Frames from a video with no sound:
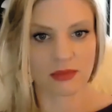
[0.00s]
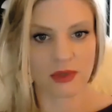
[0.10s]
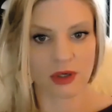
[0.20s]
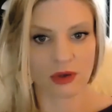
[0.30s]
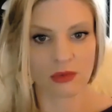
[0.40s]

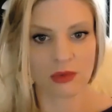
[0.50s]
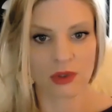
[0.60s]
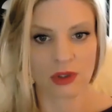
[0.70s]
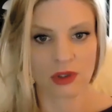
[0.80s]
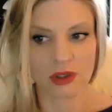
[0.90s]
you know,
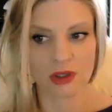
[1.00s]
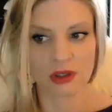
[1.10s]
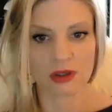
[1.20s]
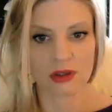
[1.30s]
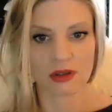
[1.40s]

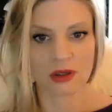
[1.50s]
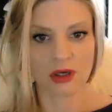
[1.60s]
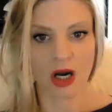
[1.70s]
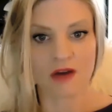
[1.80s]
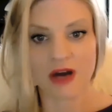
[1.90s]

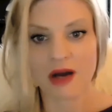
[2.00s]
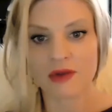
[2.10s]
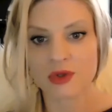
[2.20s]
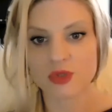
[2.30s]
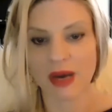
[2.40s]
carve out those